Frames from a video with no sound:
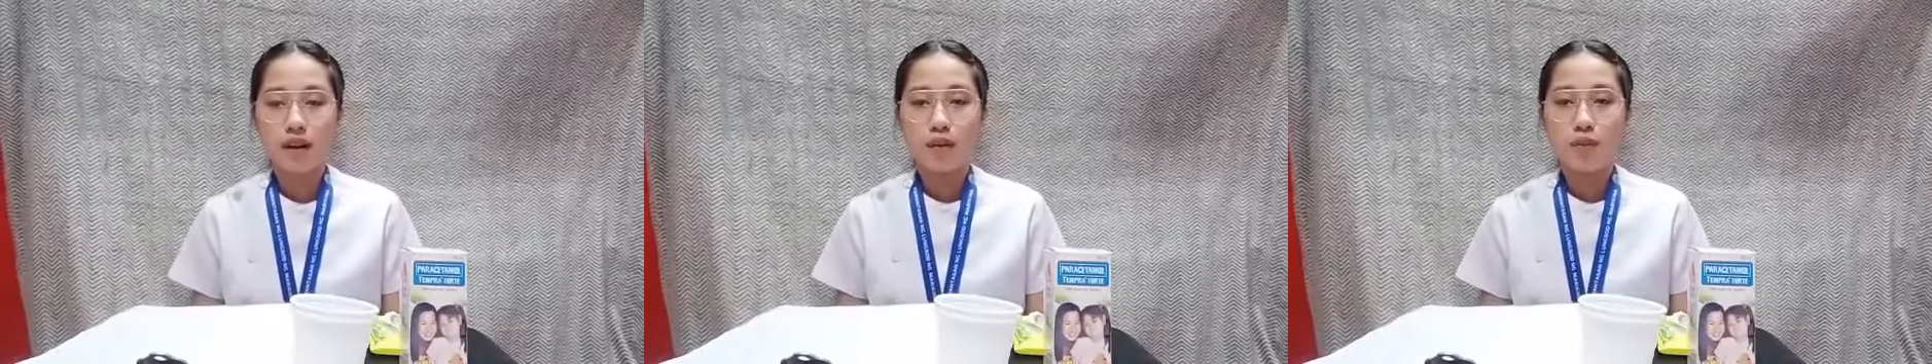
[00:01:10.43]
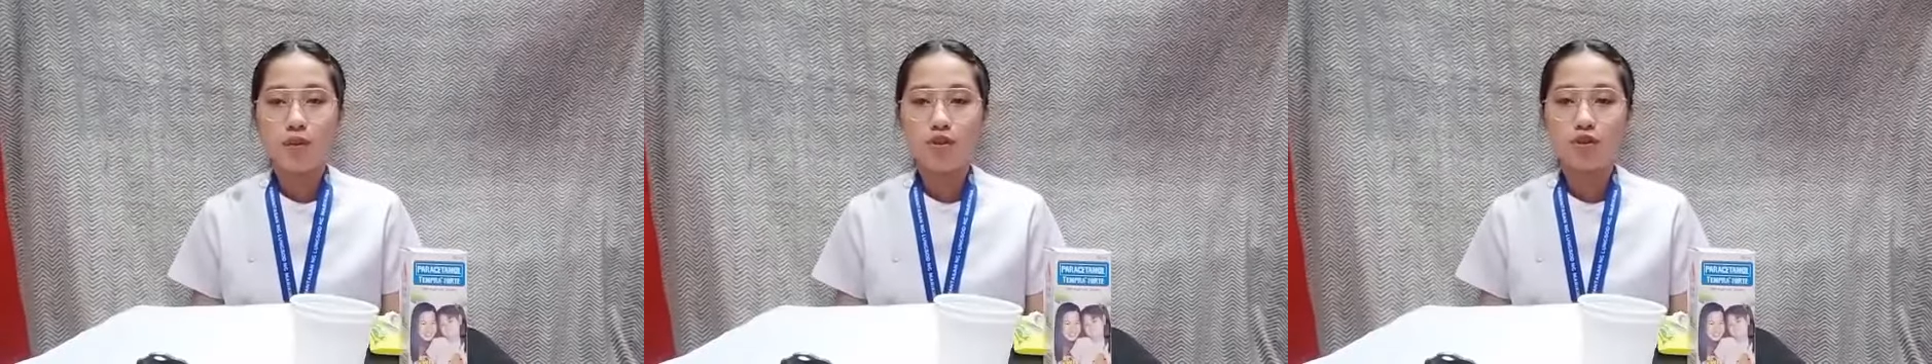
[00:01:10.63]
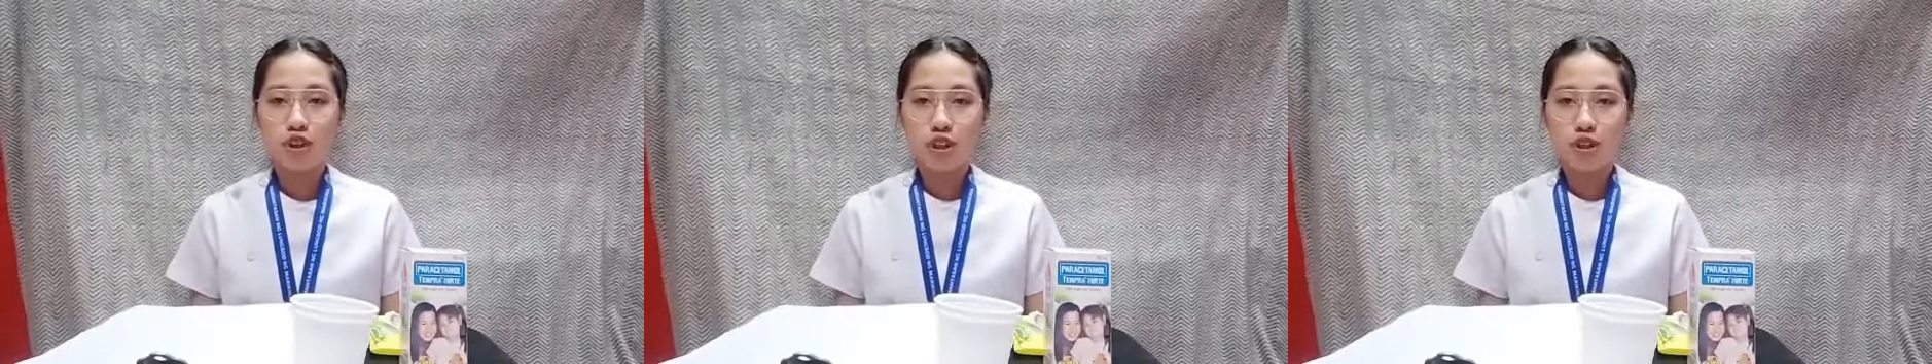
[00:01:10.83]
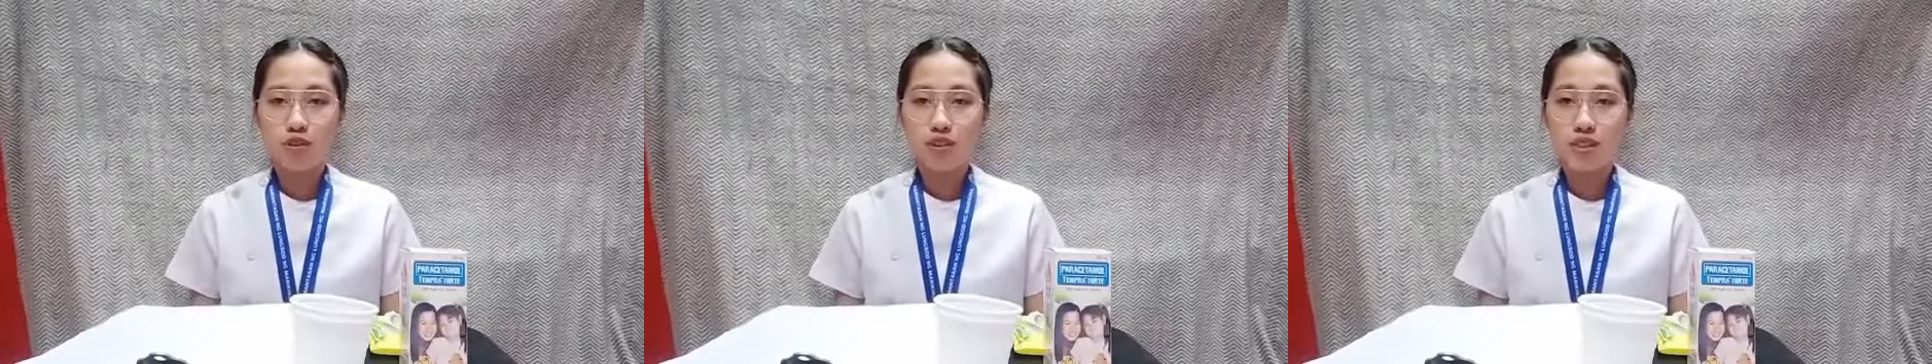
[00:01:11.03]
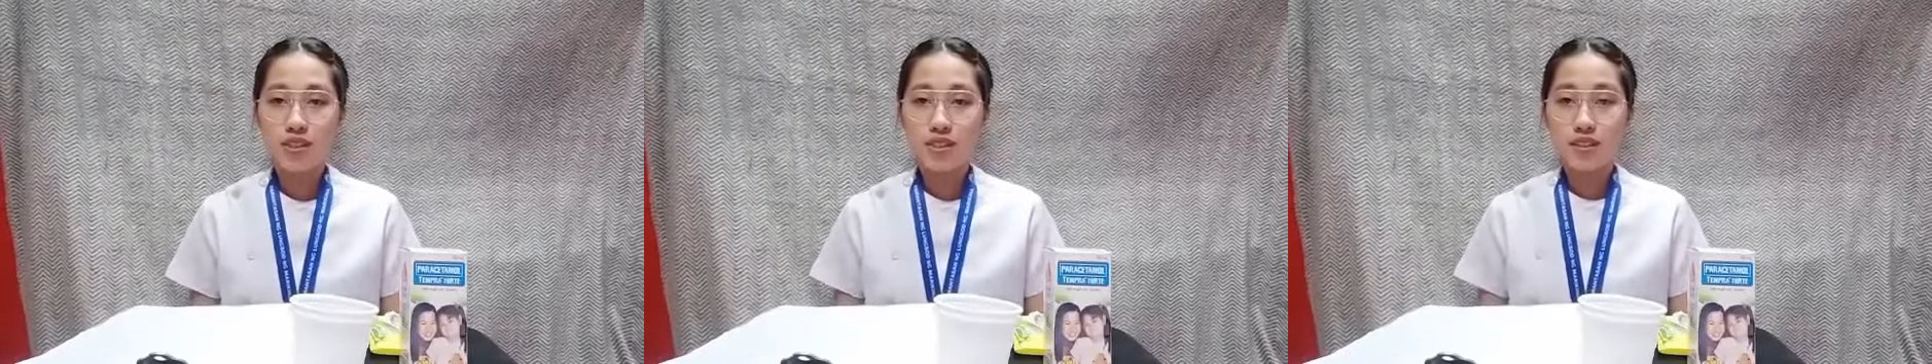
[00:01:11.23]
Before
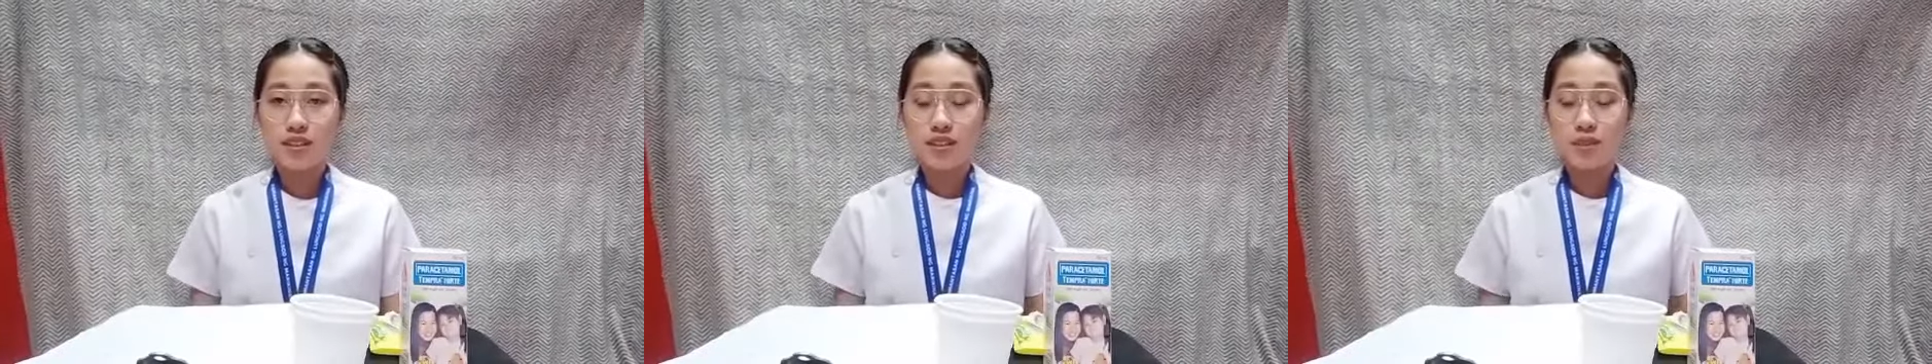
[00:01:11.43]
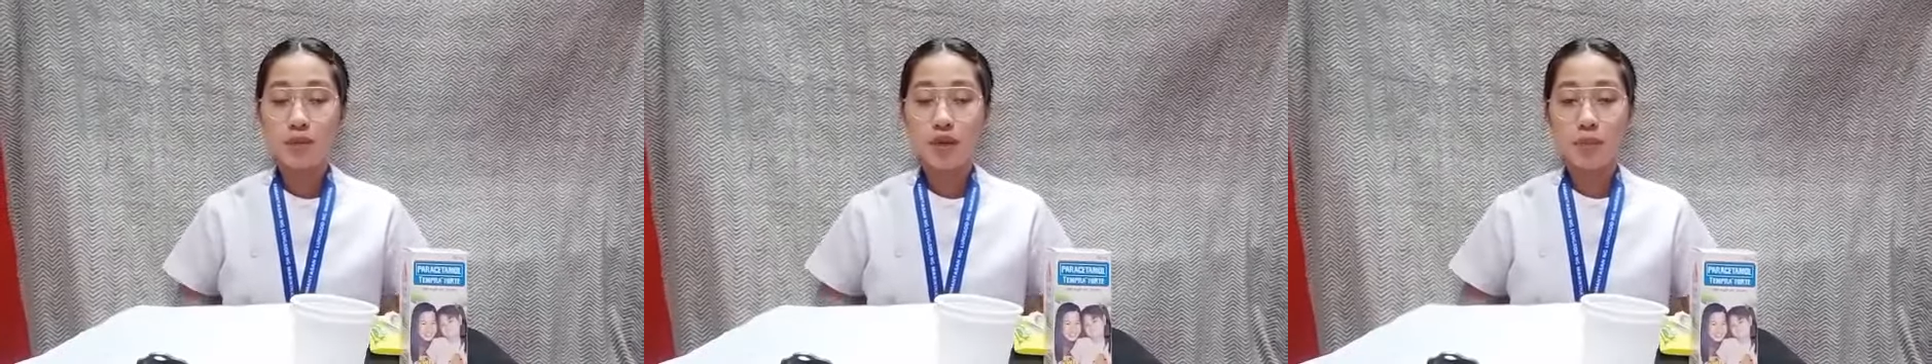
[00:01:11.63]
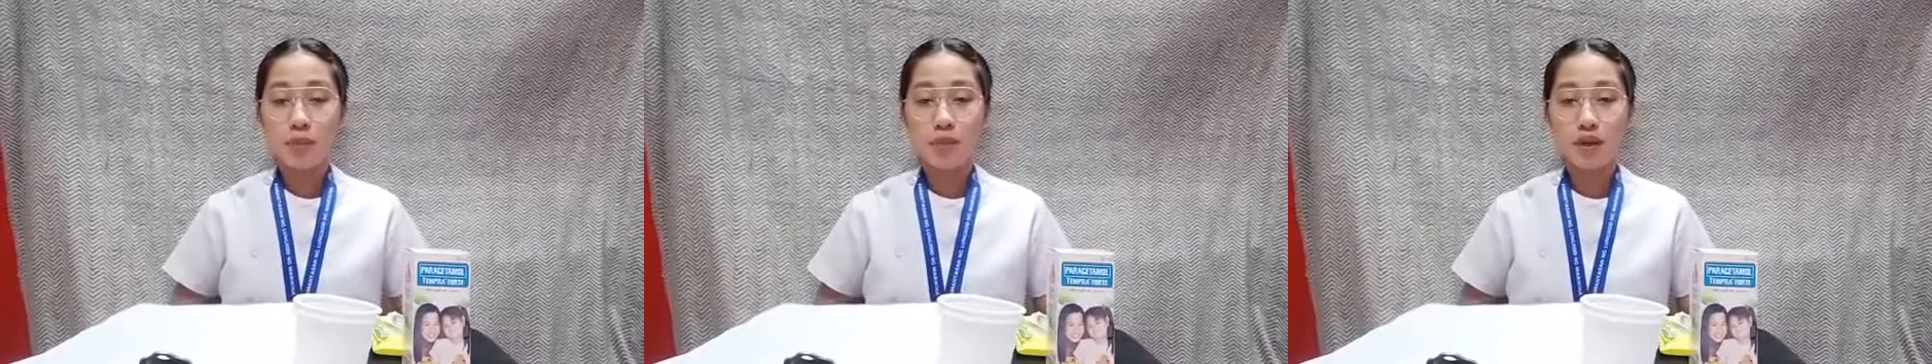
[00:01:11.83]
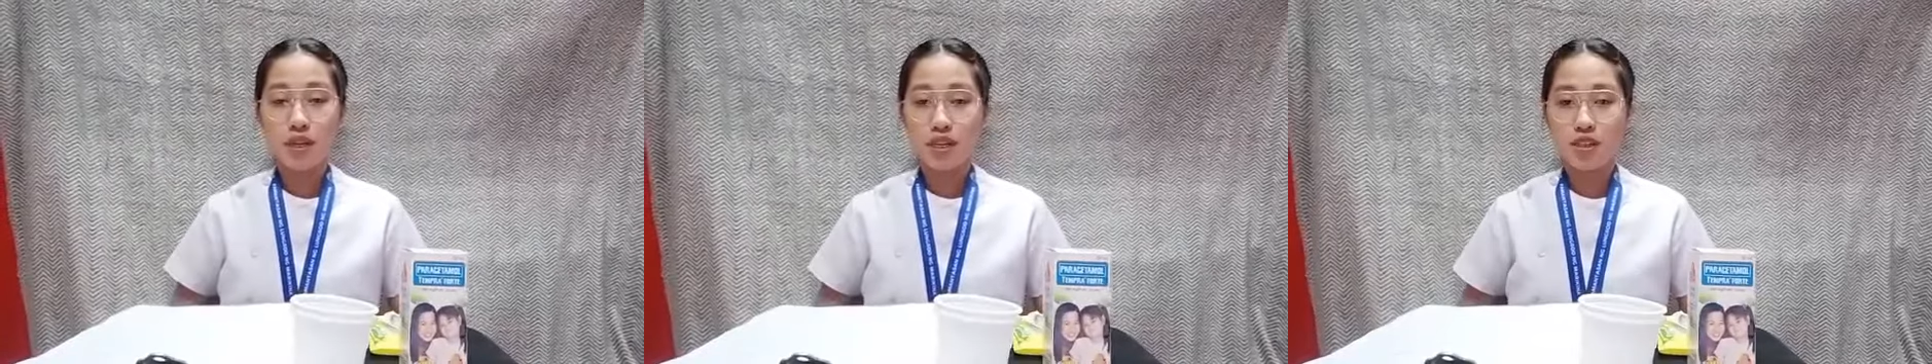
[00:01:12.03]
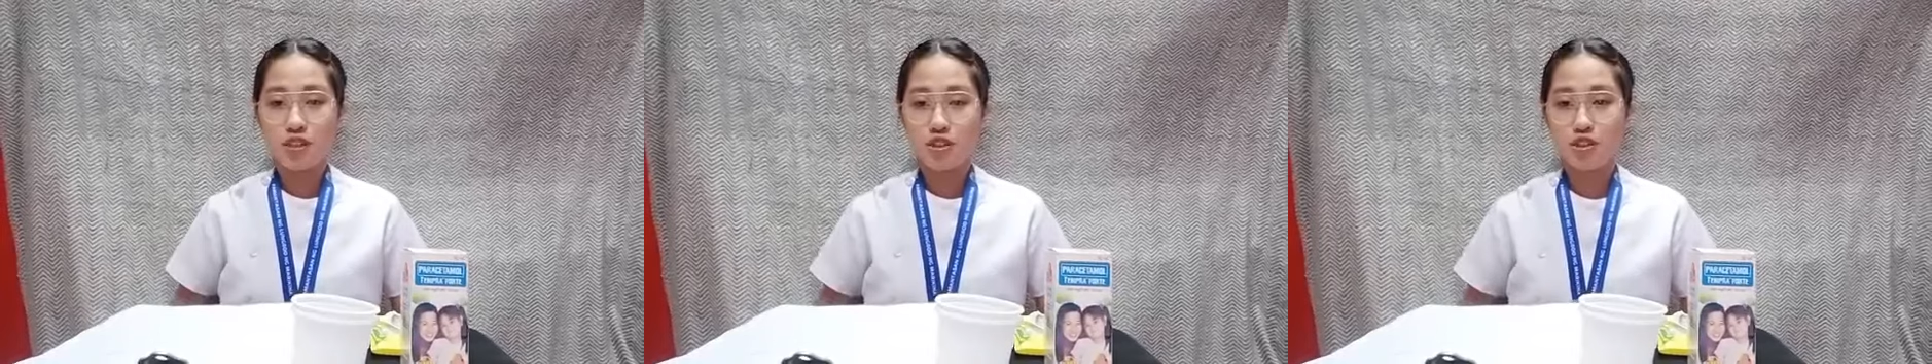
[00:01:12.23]
we start the
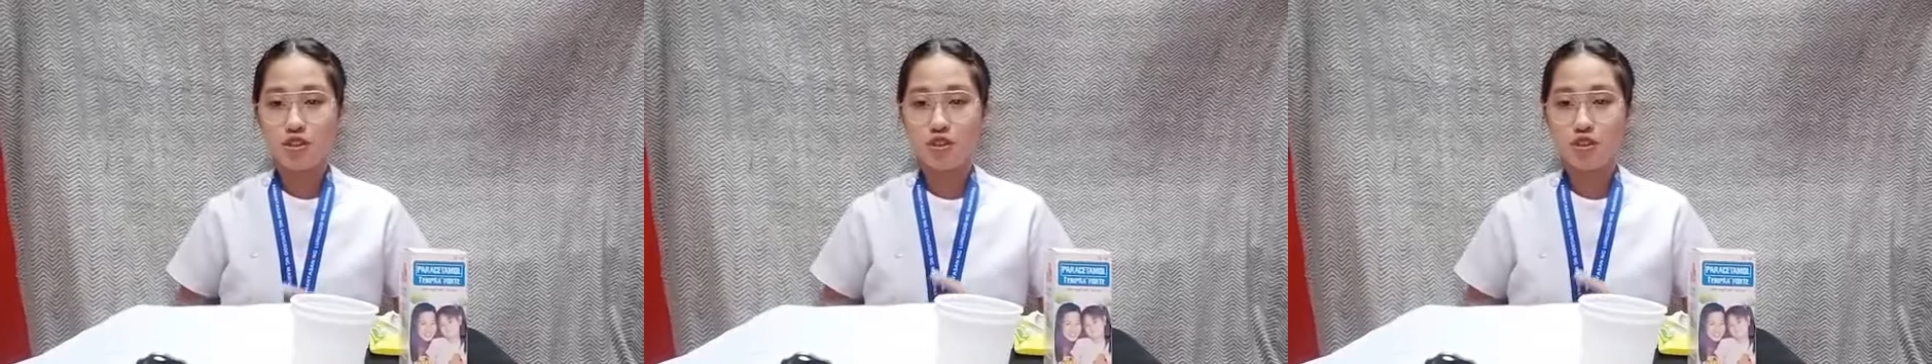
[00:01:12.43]
preparation,